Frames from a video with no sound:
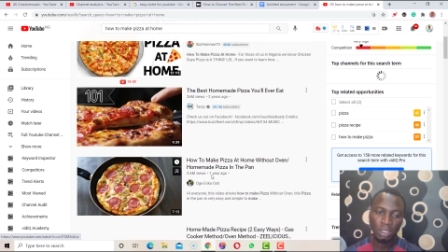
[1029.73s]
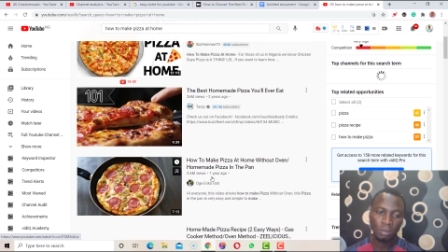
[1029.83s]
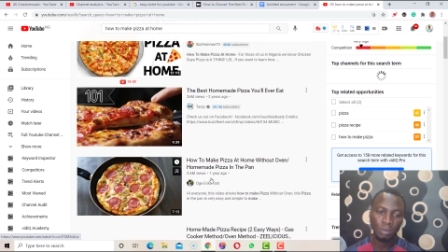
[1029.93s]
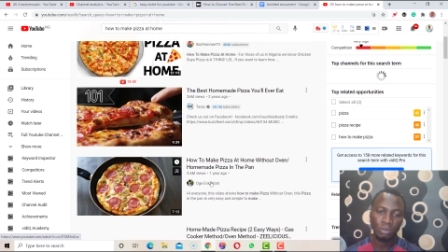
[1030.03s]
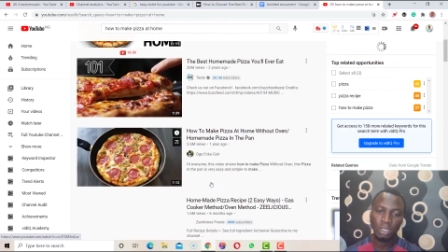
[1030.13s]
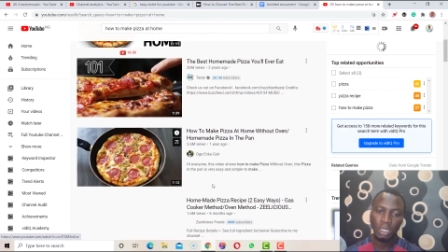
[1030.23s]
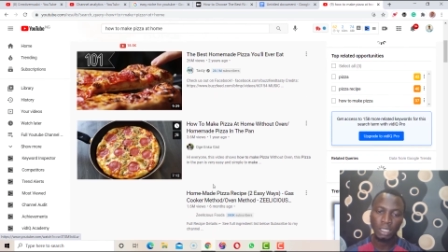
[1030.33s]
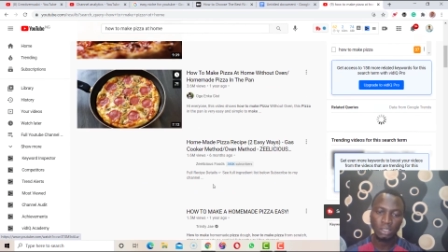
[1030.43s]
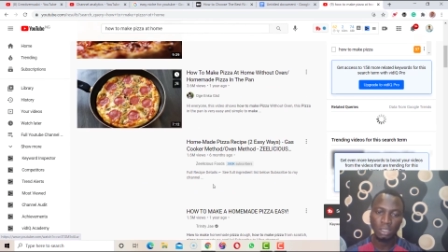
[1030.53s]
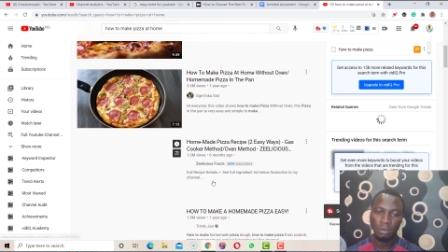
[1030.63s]
that people are
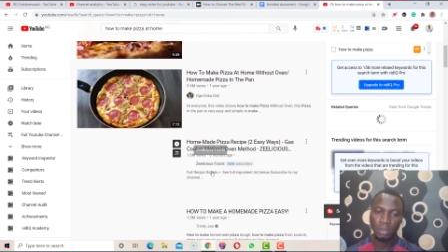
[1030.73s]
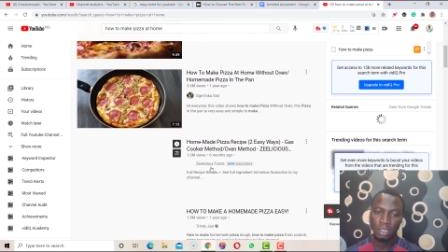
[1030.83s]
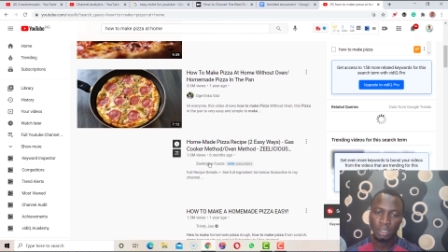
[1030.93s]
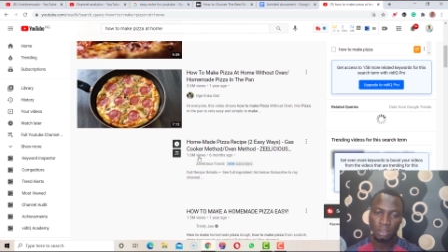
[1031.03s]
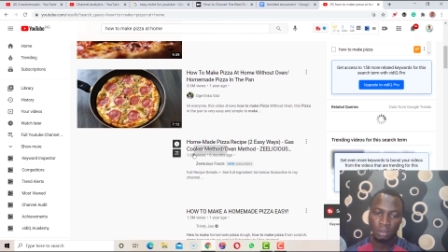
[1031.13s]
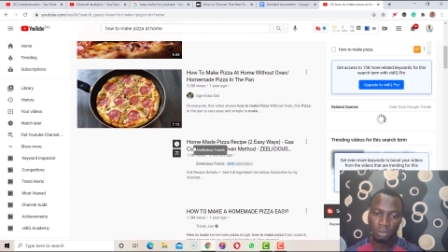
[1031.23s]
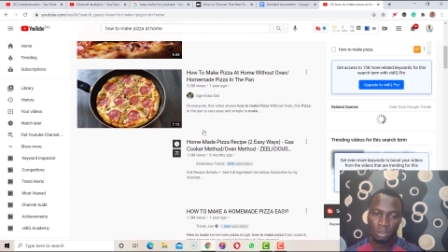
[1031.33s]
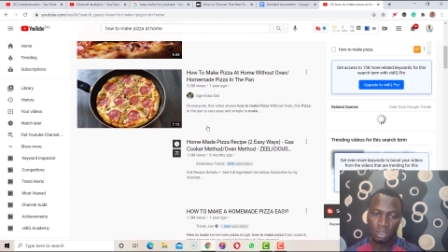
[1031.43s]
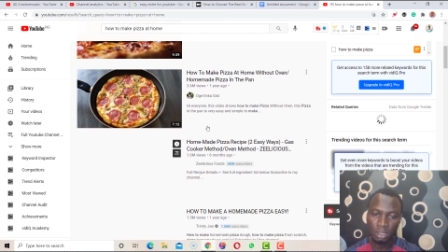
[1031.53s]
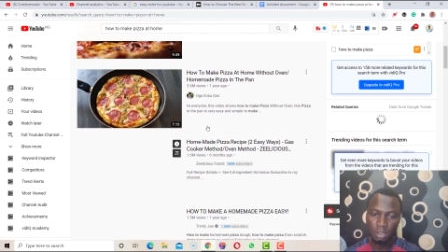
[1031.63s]
actually making on
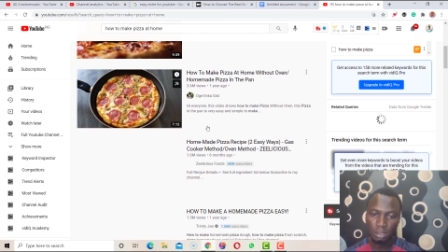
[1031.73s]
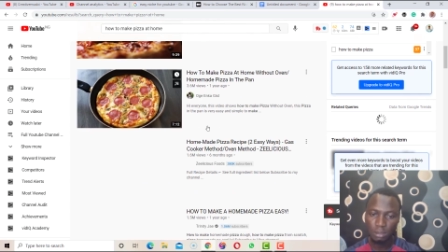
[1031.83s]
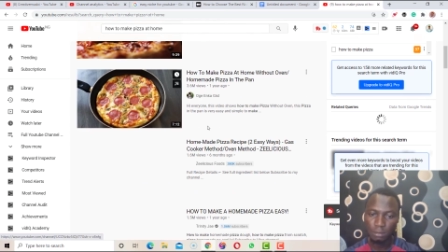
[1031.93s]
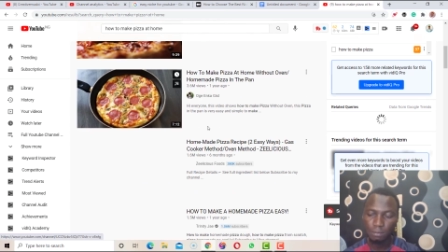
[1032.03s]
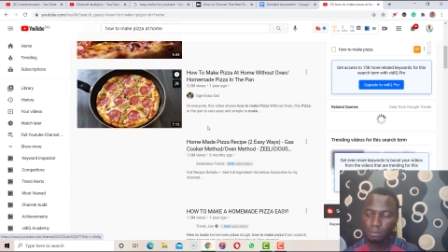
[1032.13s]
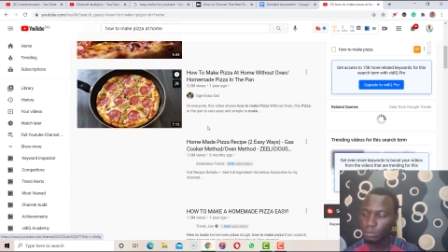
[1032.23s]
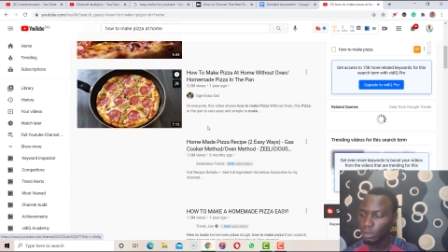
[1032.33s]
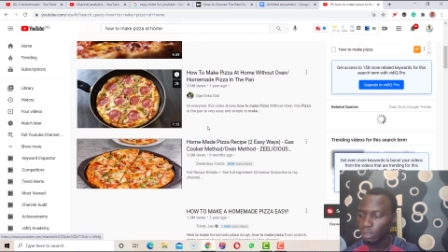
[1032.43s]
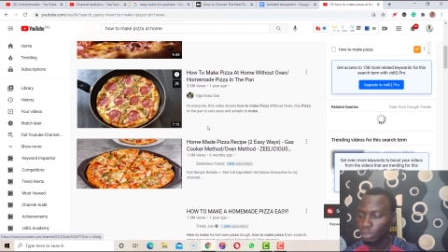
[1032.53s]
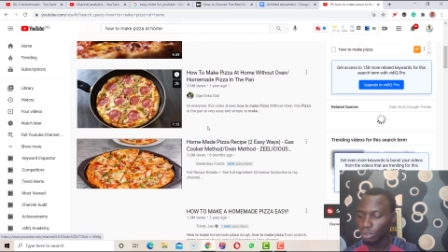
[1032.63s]
this.
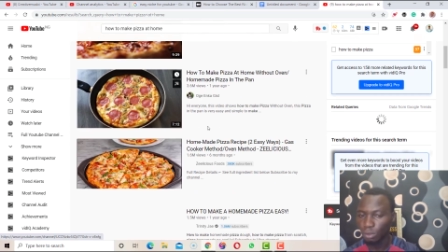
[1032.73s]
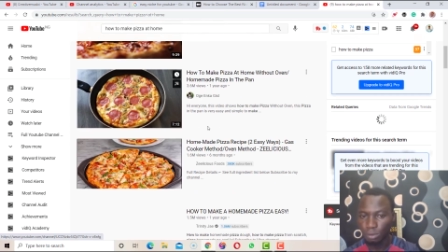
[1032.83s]
So